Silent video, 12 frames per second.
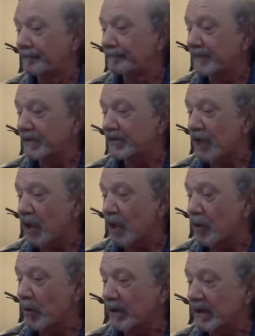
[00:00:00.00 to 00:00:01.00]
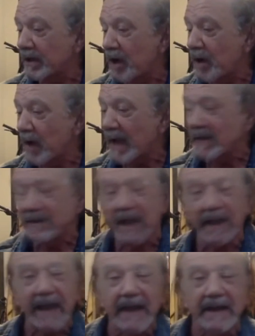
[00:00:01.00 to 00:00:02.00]
So, you know, it
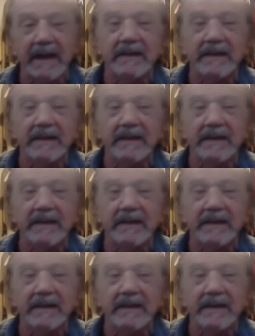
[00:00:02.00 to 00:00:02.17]
again,